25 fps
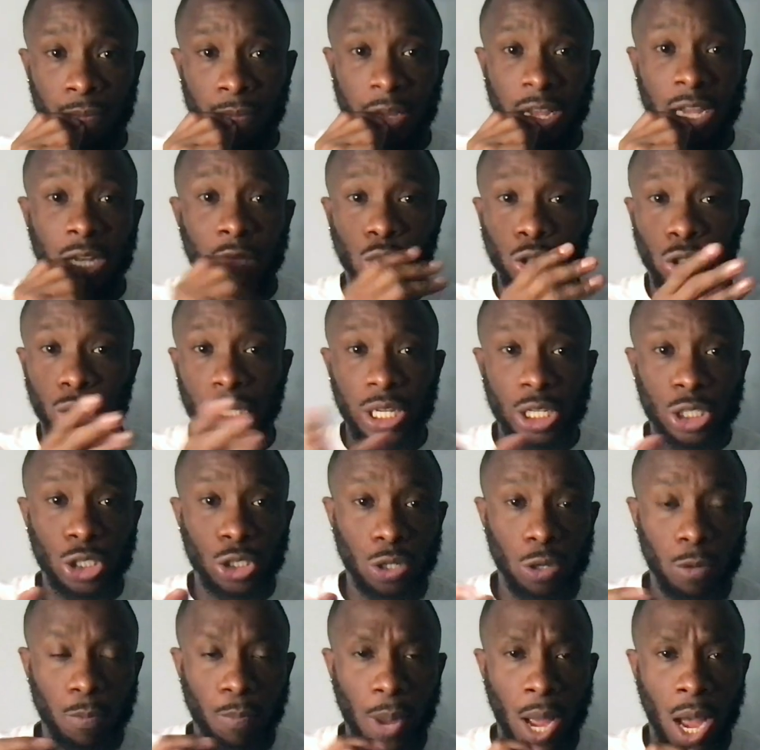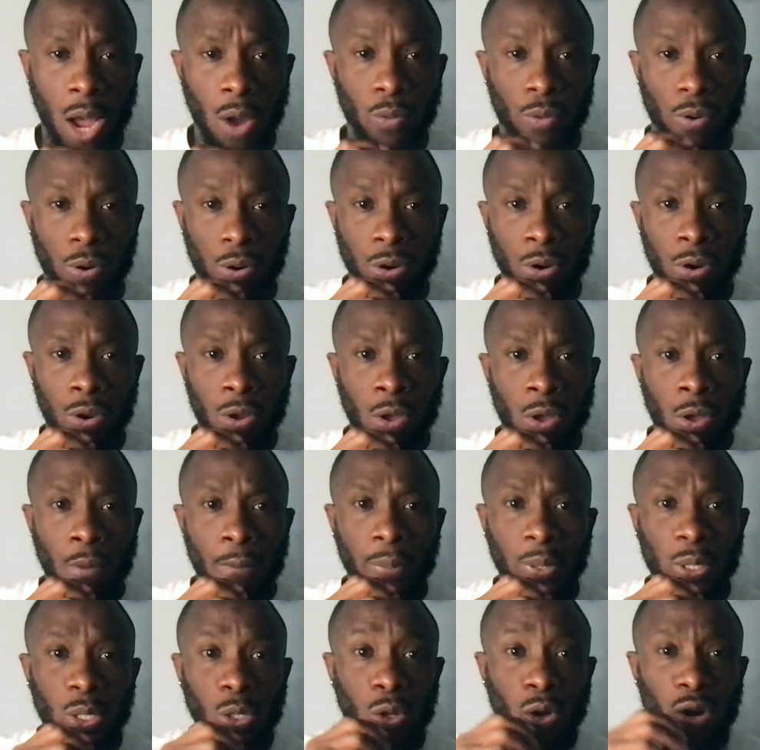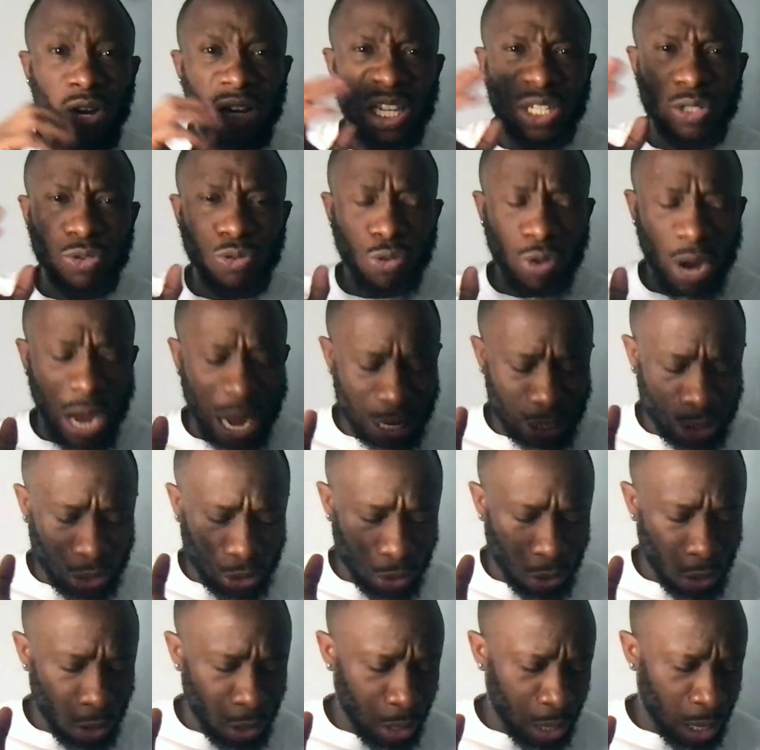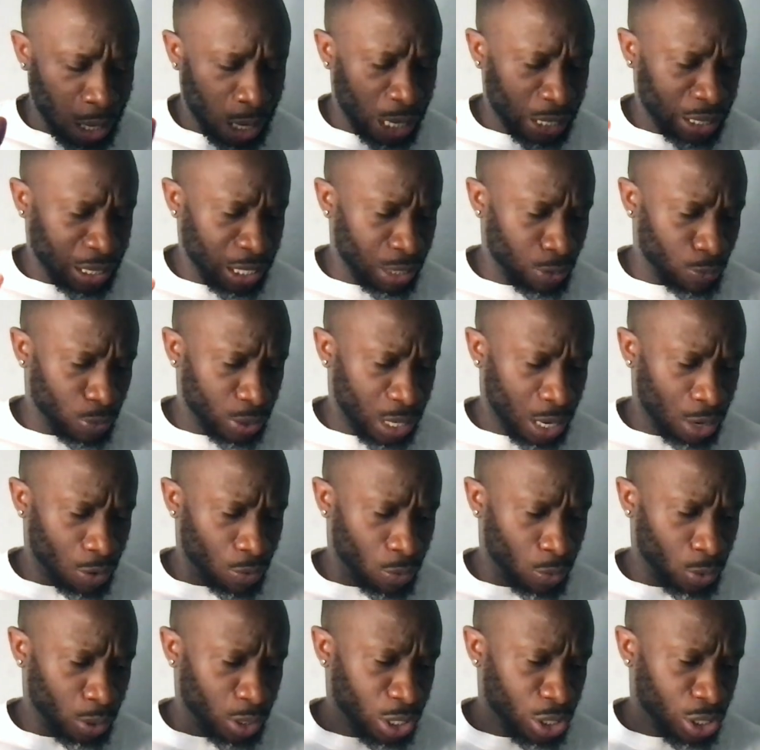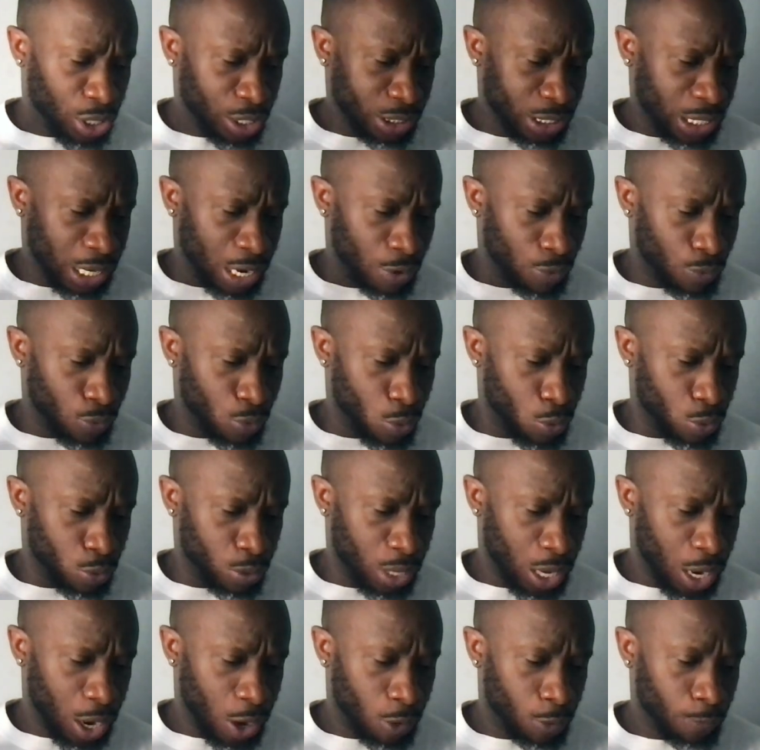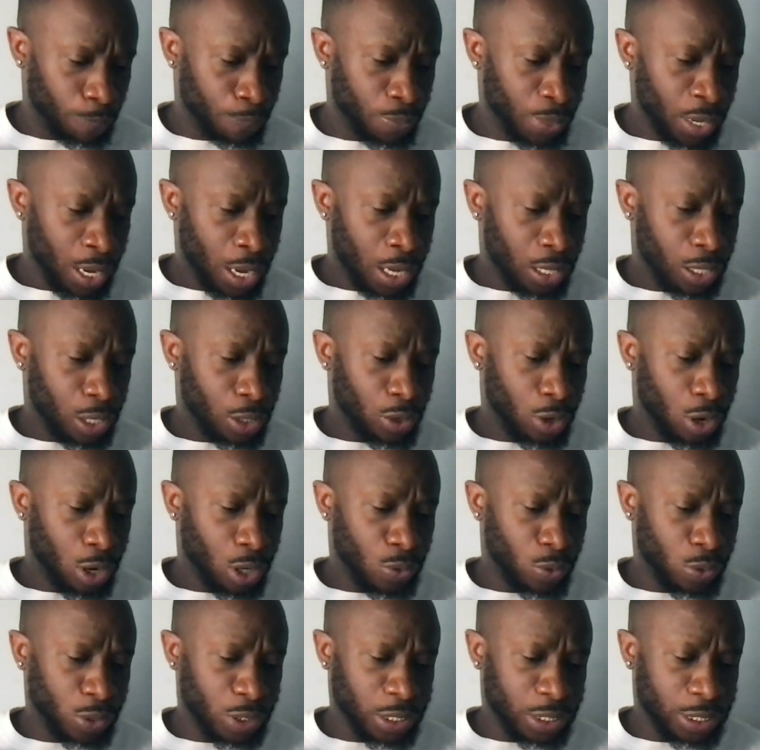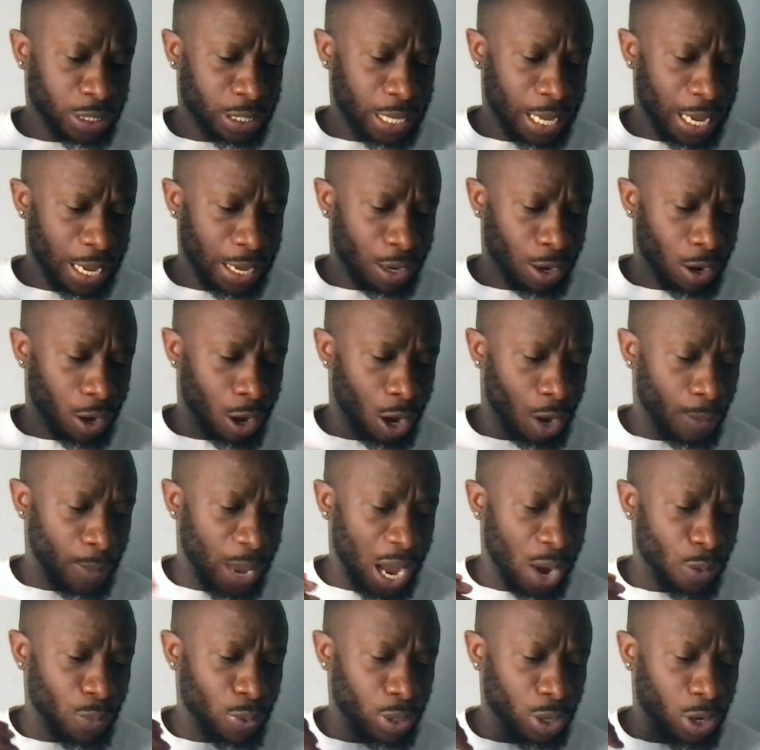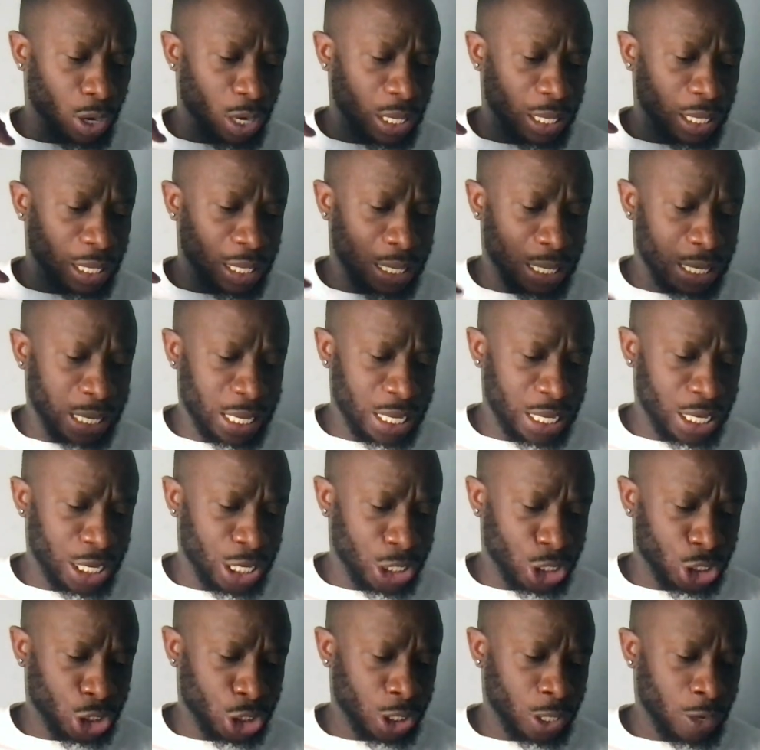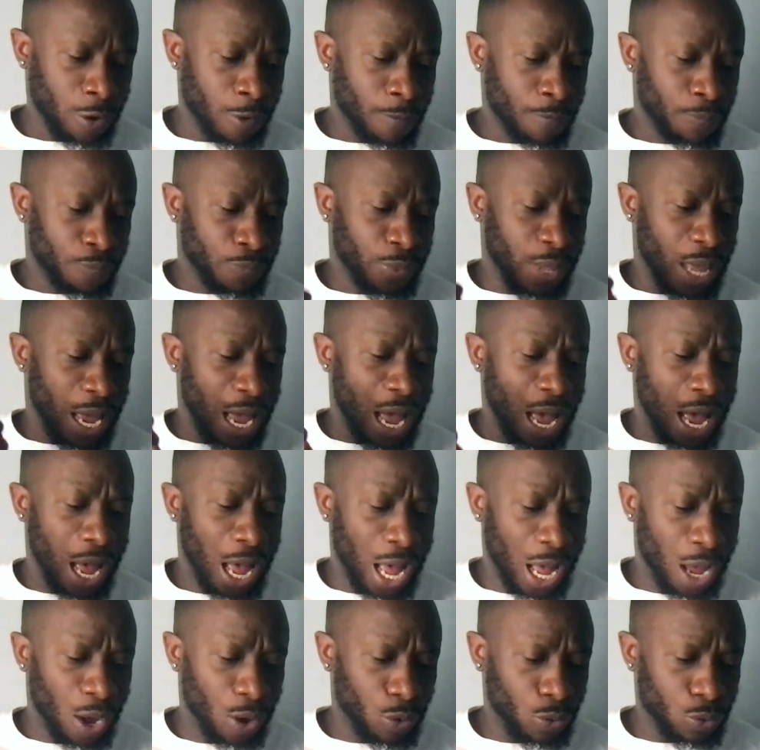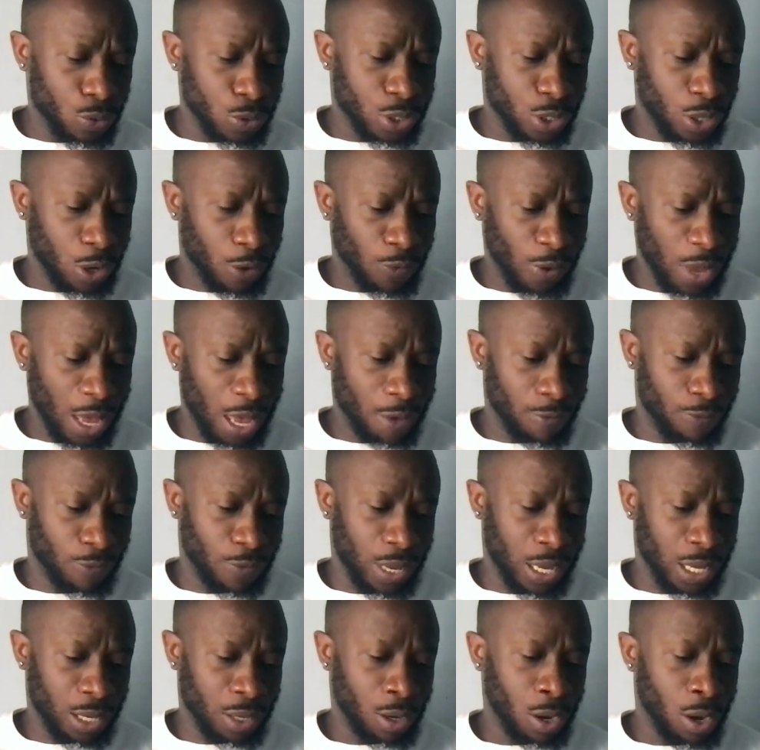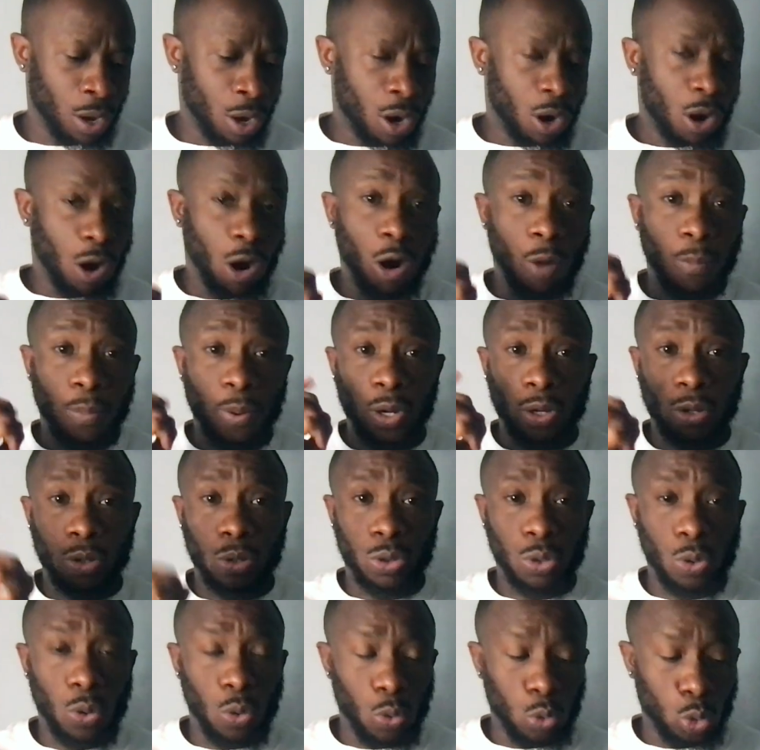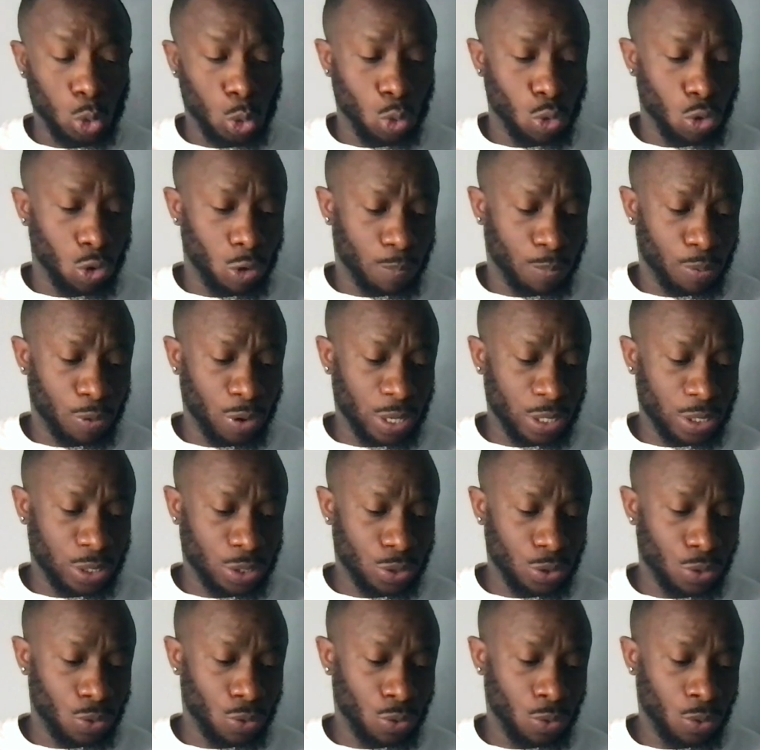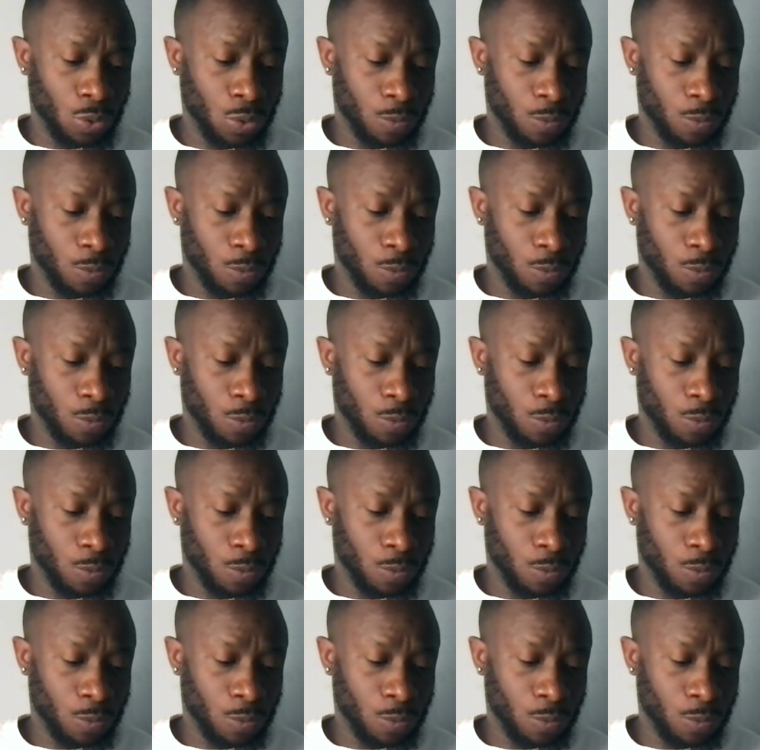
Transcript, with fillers: in judicial power. But the Lord is. Re- I saw. I think what I one of the things that I wrote down. The Lord was just like, um, I will unleash the hounds of heaven up on those who oppress you.